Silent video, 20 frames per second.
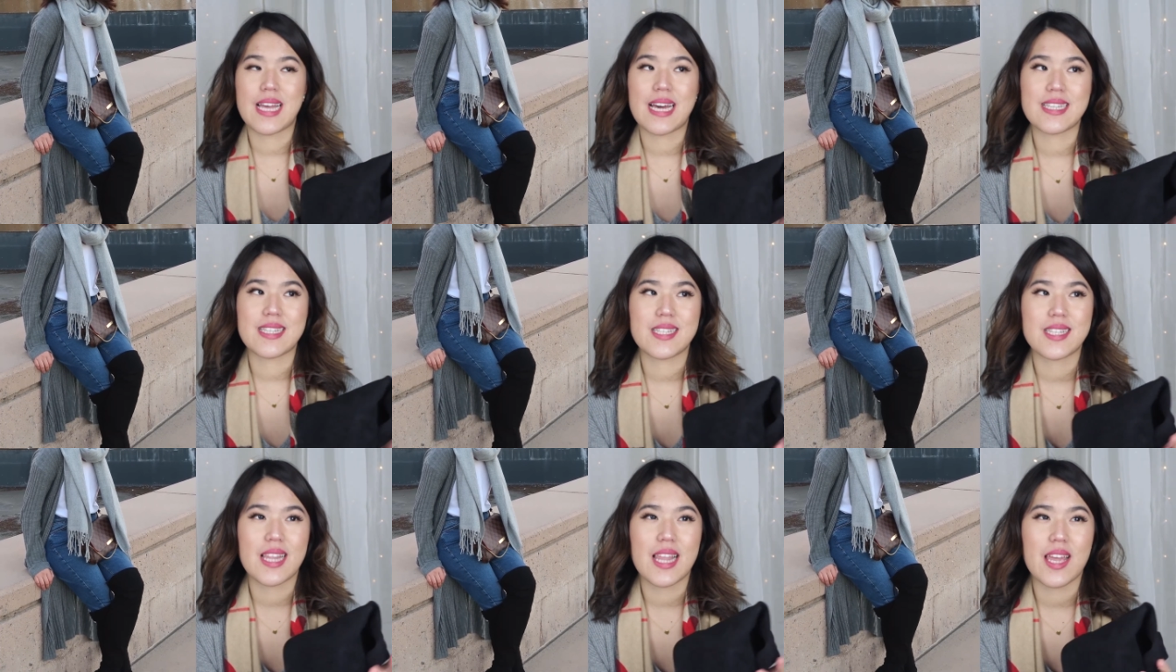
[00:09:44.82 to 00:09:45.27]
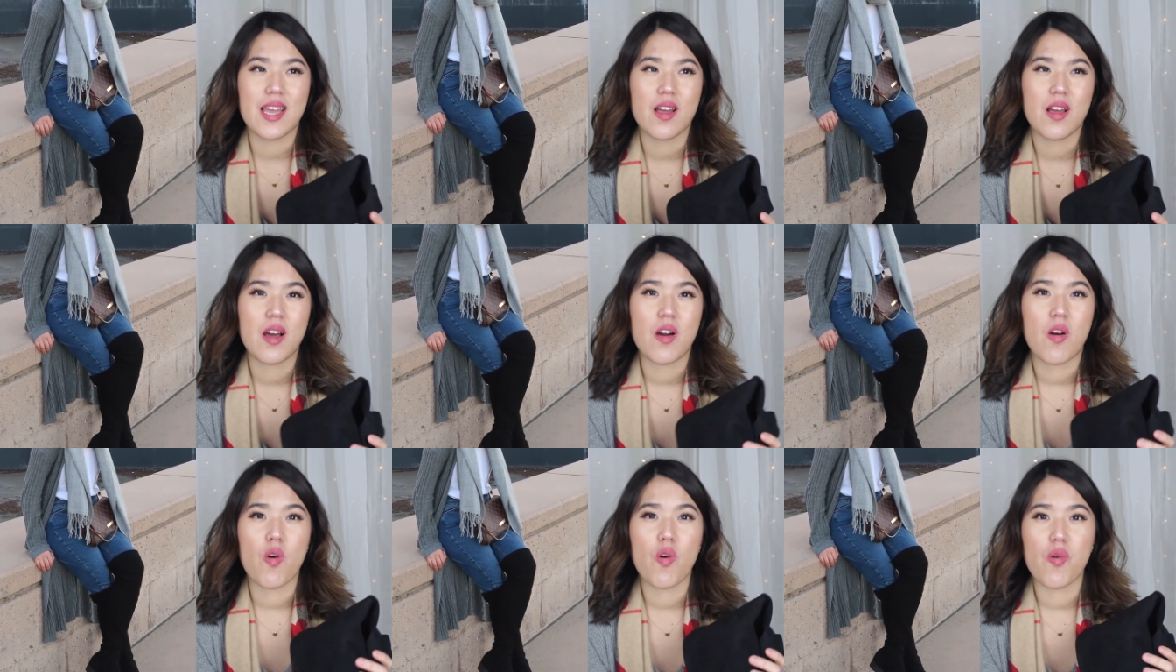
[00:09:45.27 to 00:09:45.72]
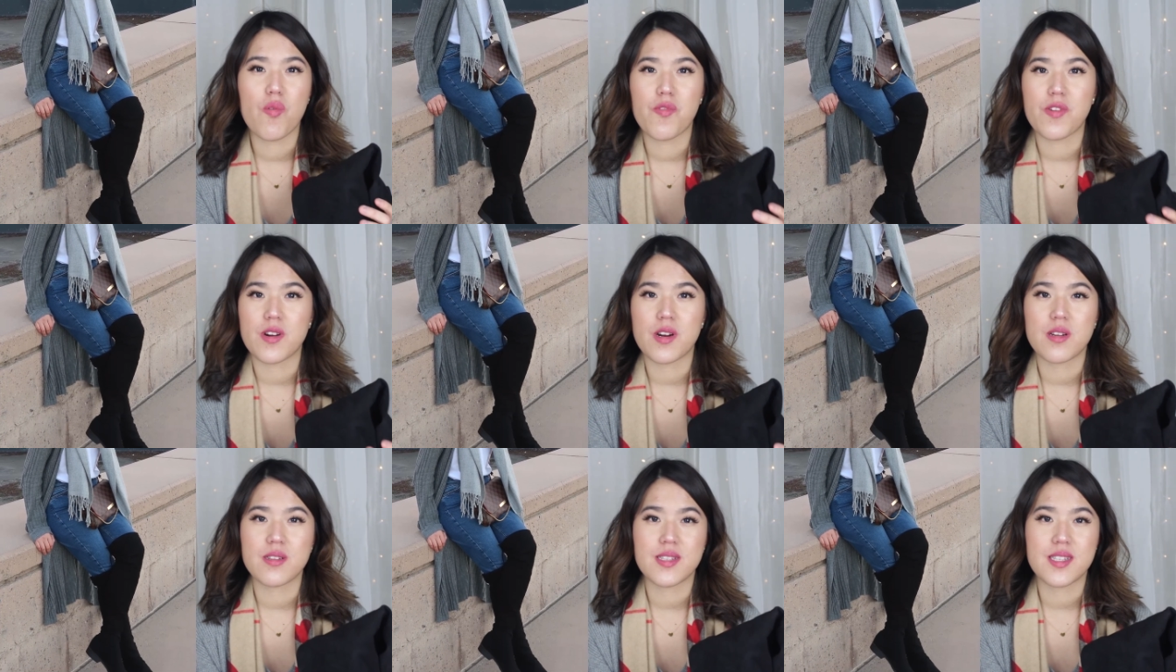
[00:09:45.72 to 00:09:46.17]
that's like
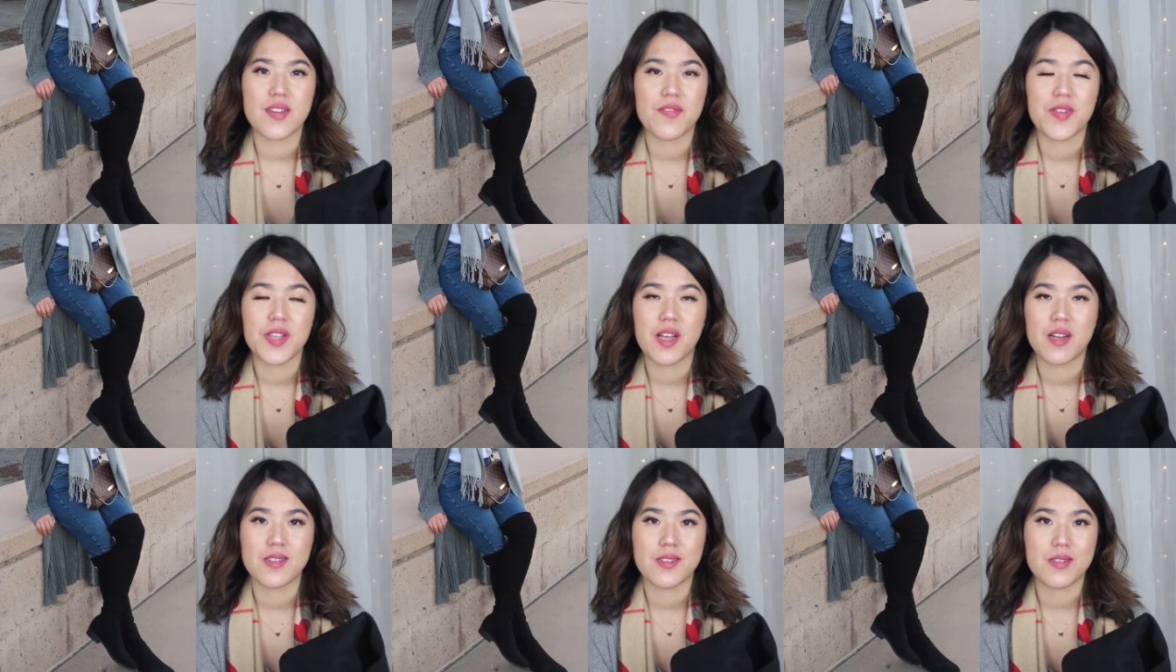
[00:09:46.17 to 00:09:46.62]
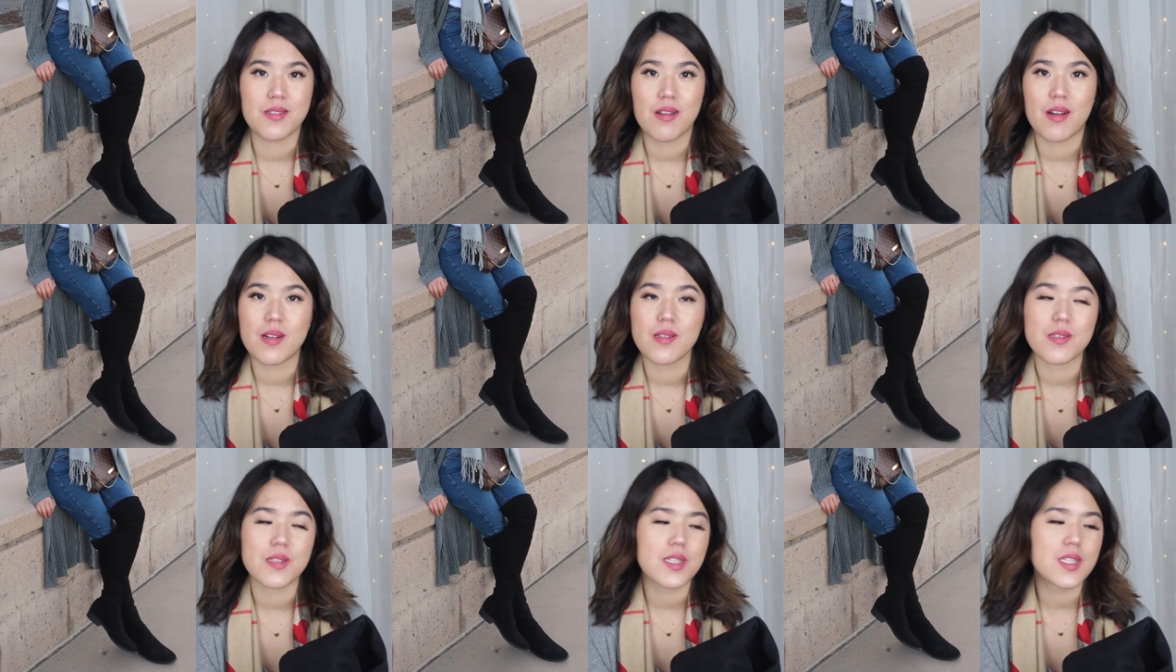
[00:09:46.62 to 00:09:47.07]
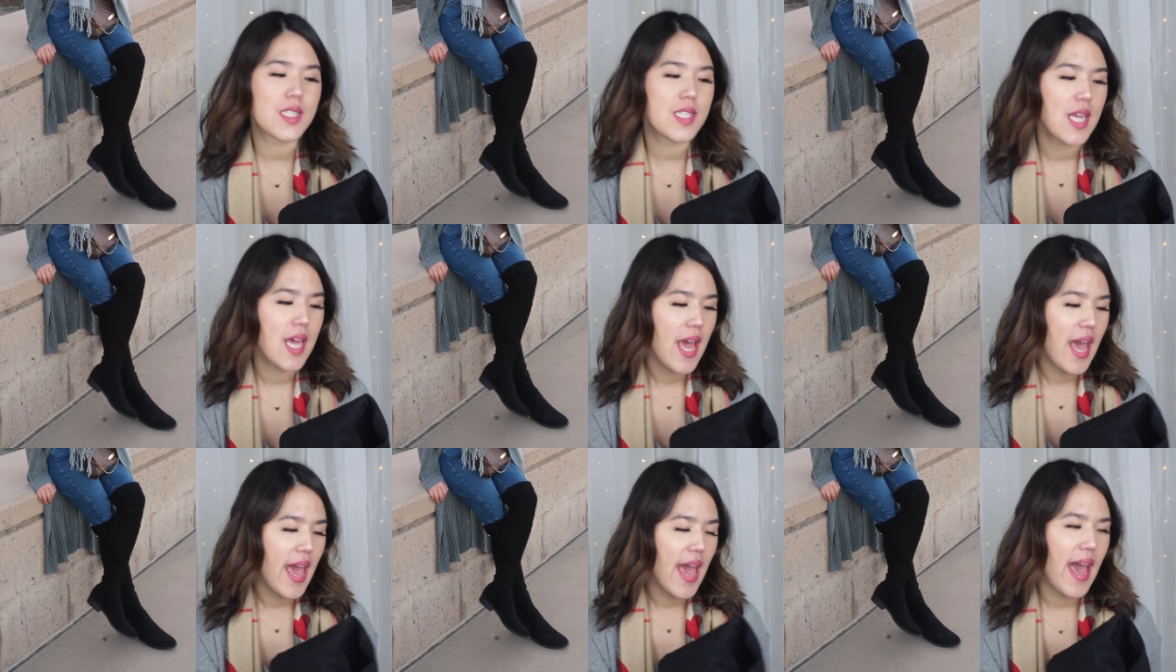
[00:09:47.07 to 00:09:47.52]
over seven hundred dollars,
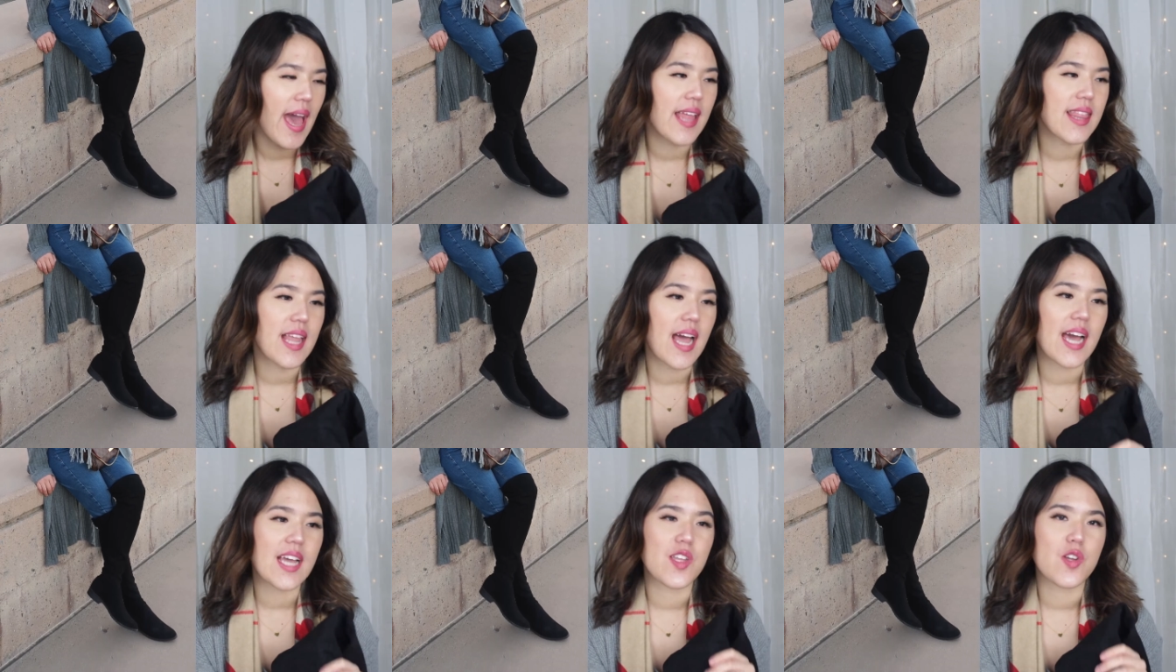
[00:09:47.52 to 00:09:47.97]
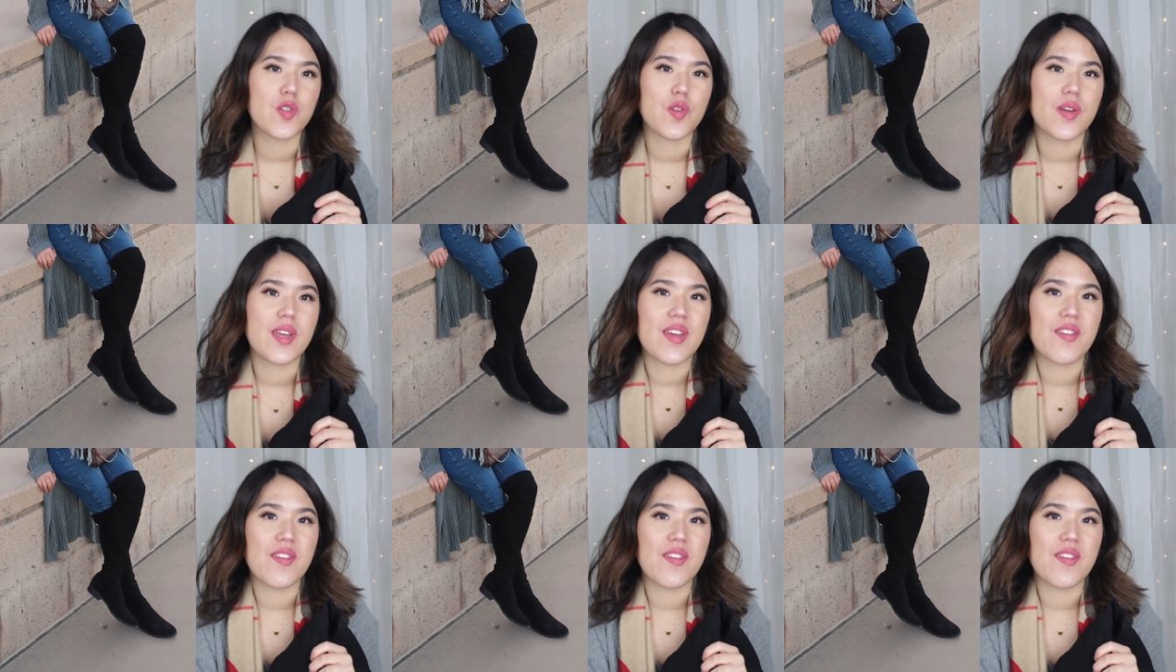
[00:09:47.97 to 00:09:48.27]
and I don't know